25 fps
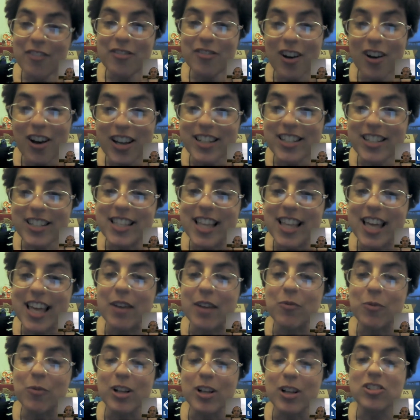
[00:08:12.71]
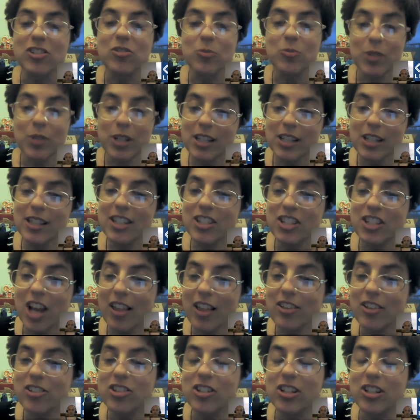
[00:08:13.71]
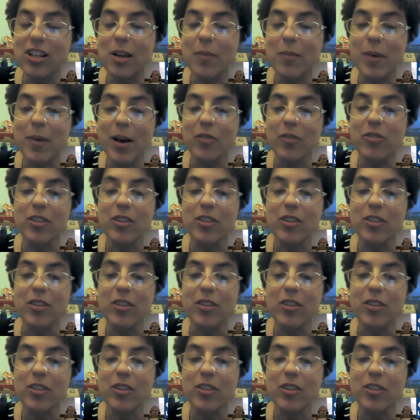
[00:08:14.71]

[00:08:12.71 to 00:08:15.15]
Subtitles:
find that what's really challenging about